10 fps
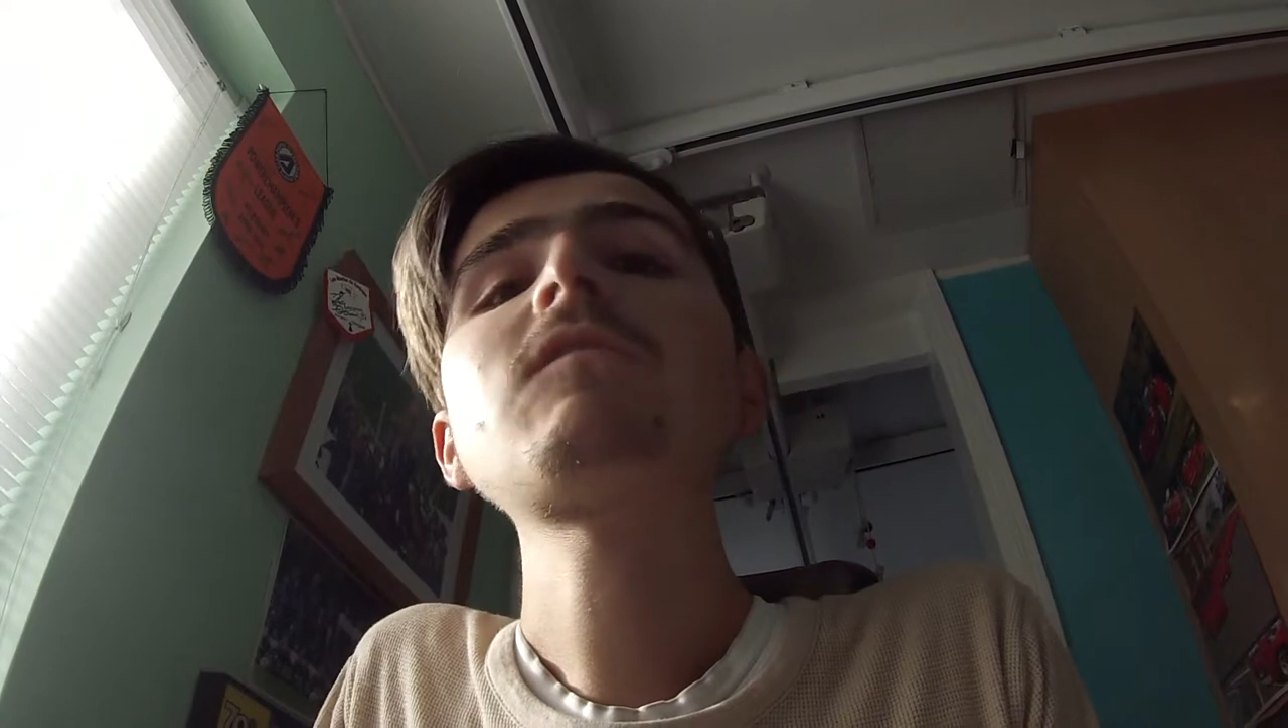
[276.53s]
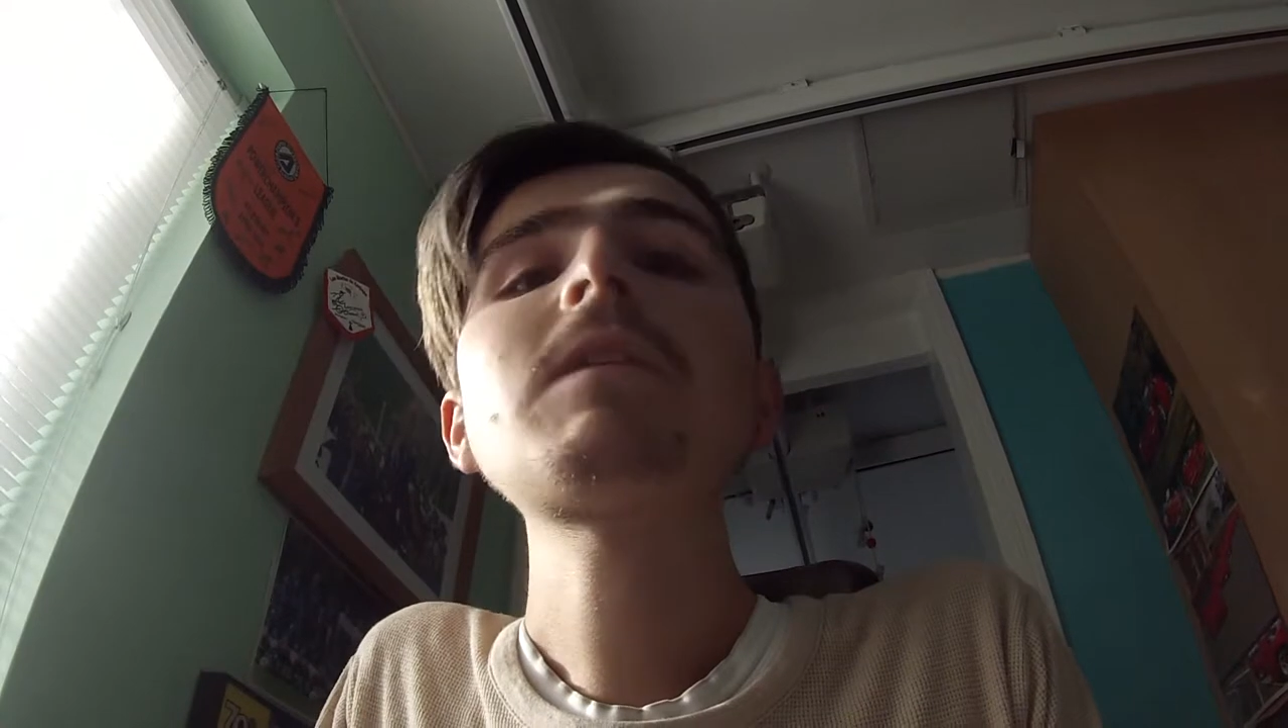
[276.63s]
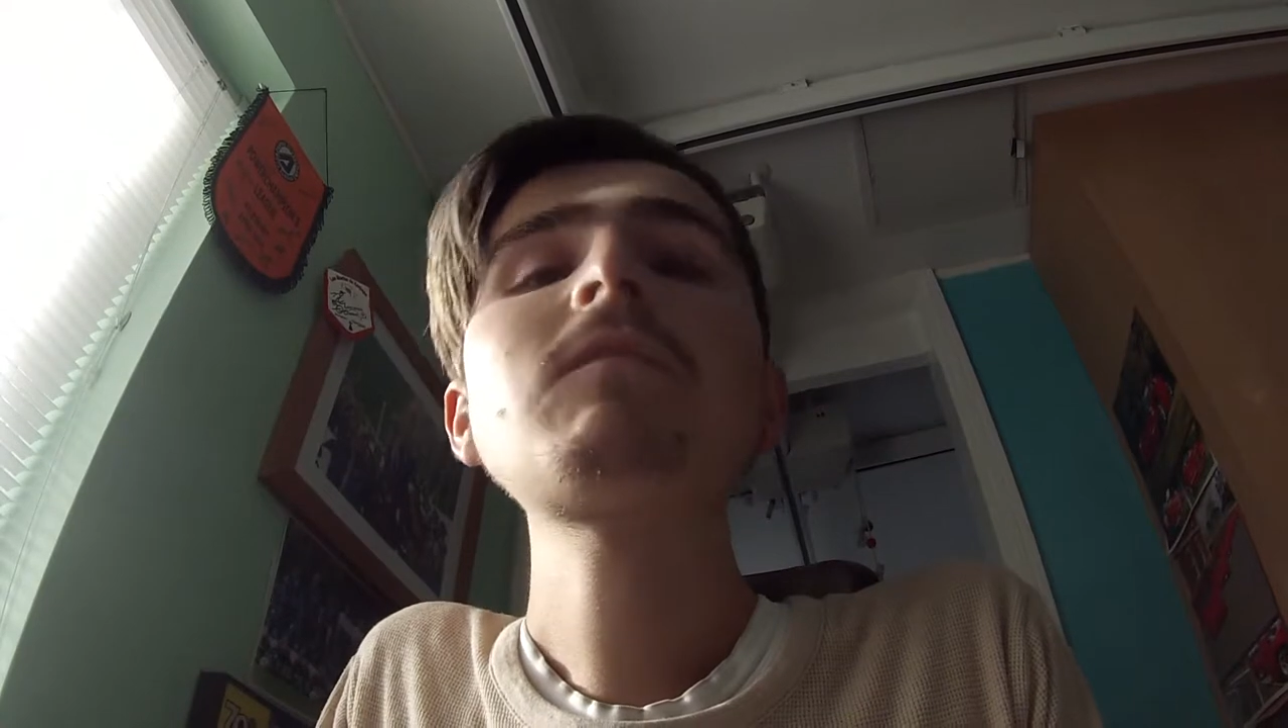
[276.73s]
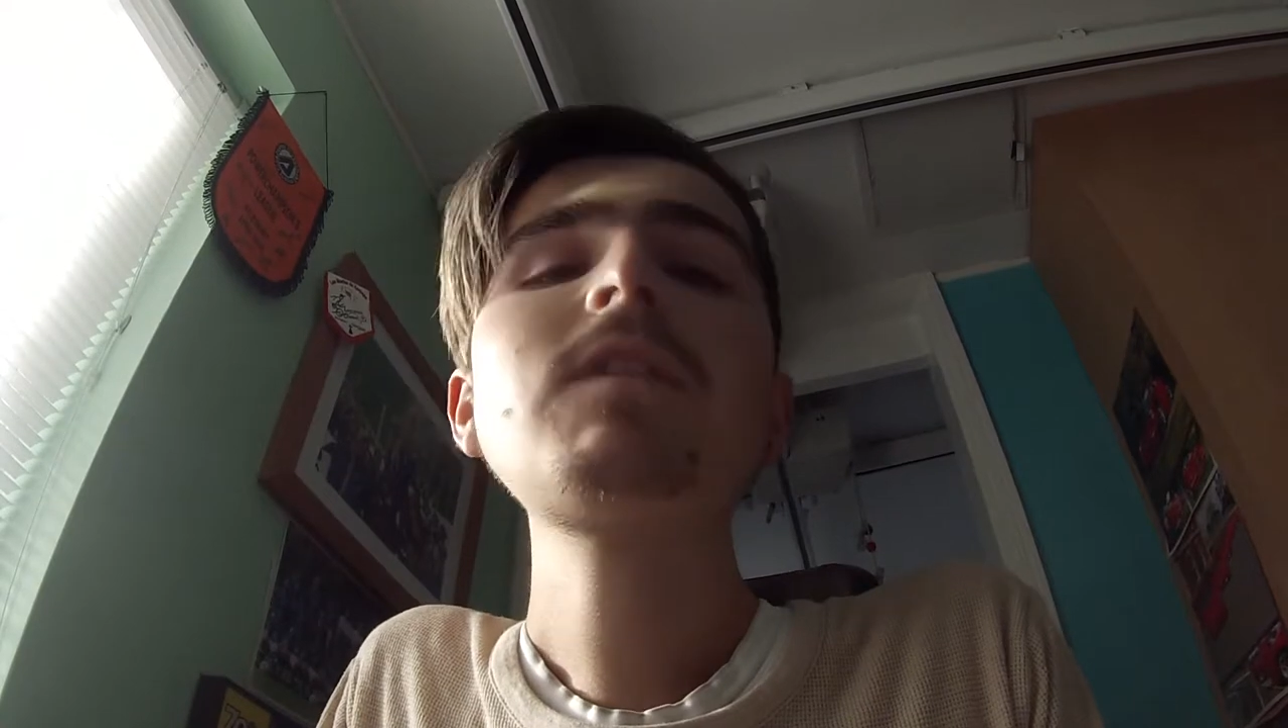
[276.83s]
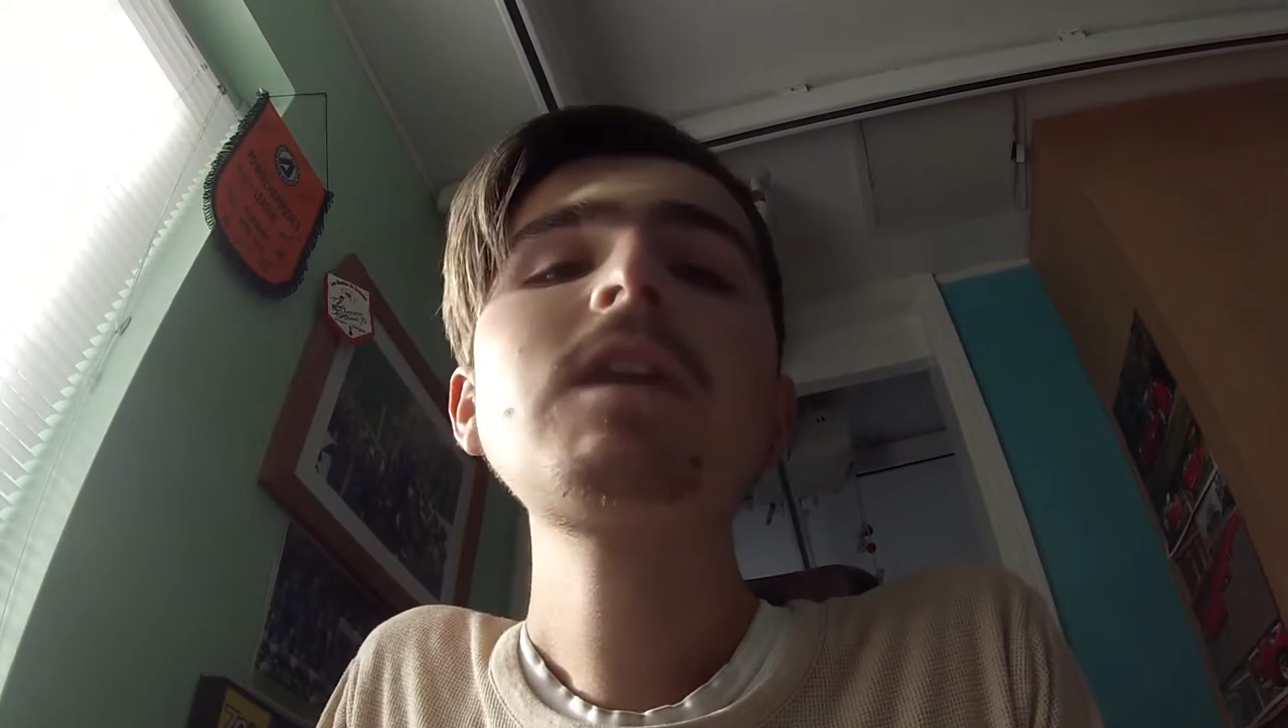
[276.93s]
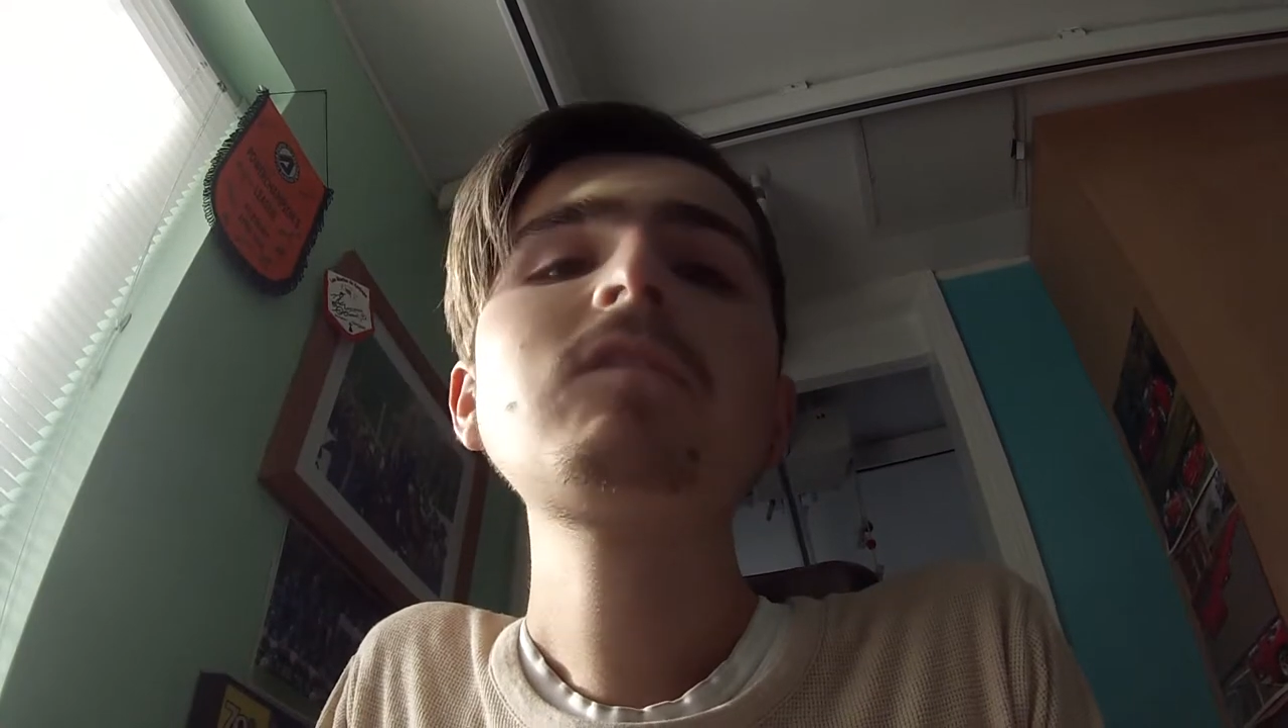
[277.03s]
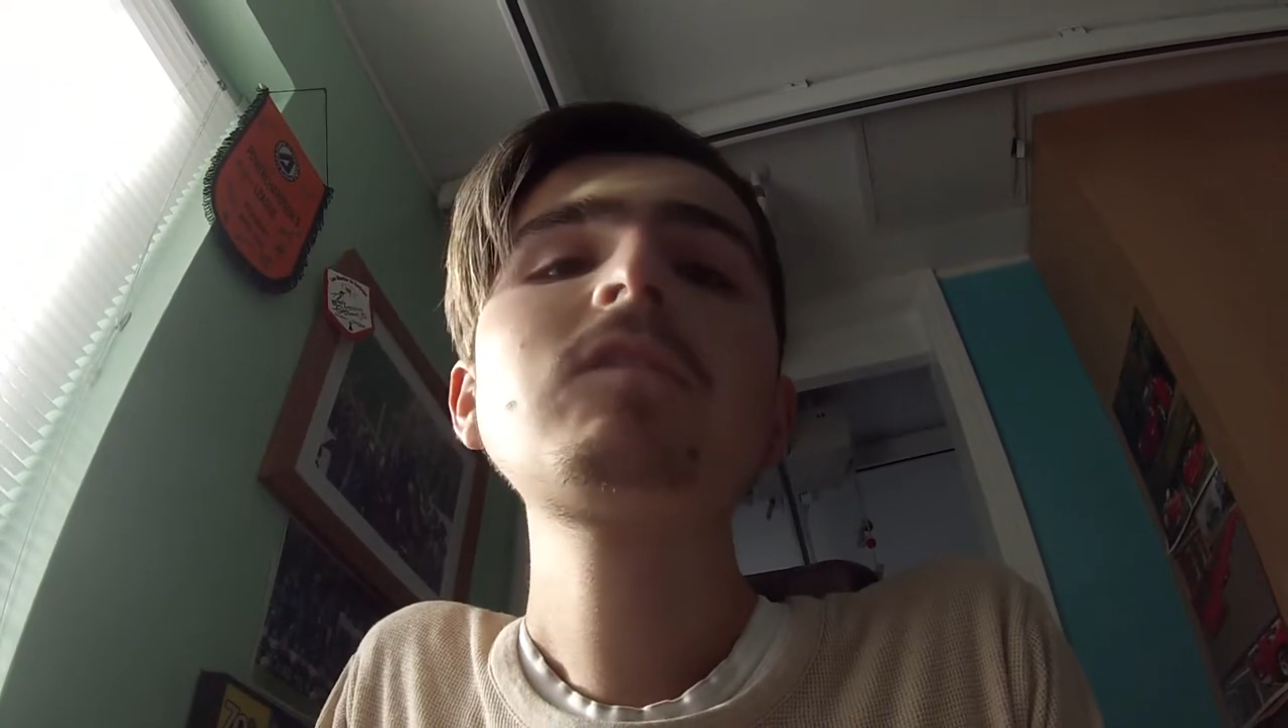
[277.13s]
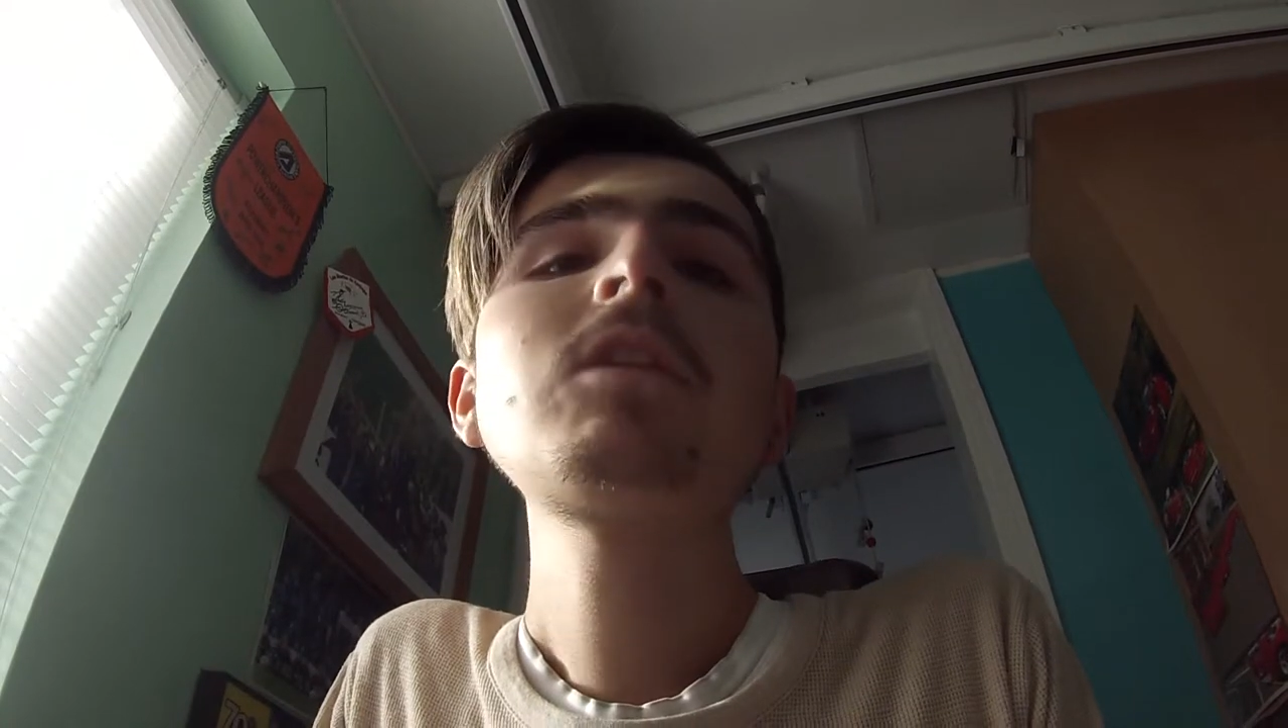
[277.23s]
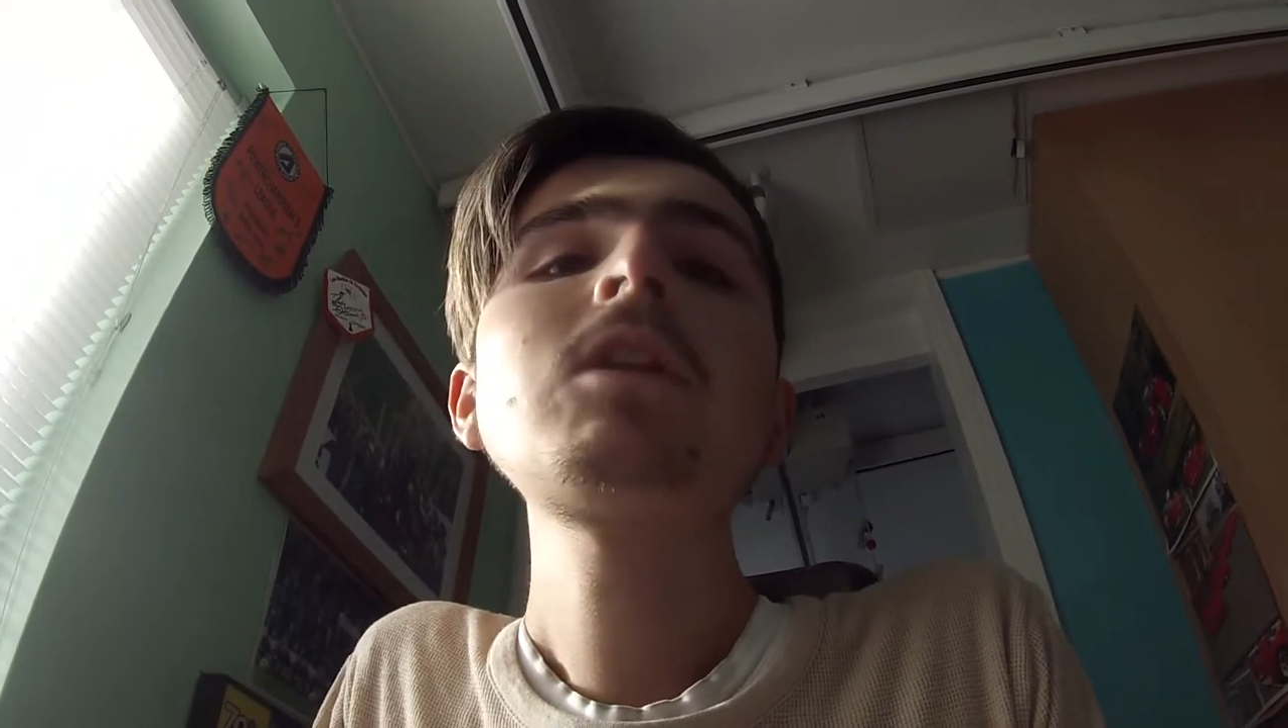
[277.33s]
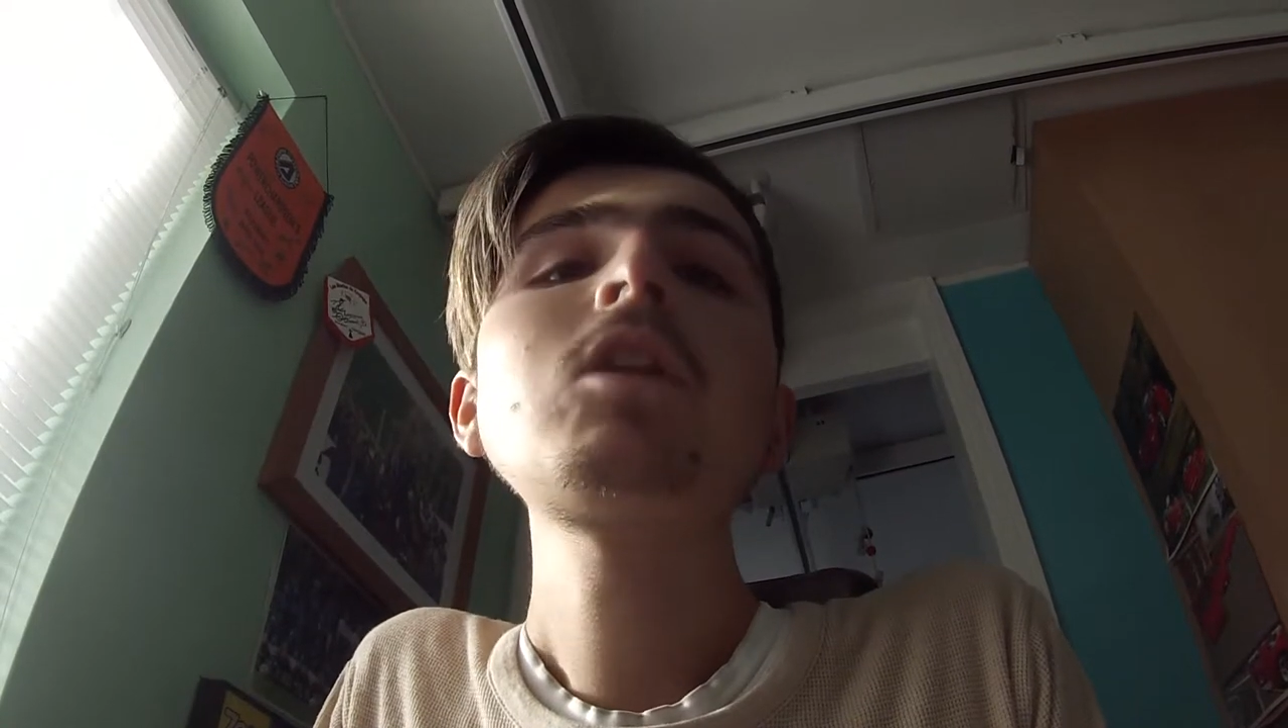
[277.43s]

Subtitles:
is being fixed.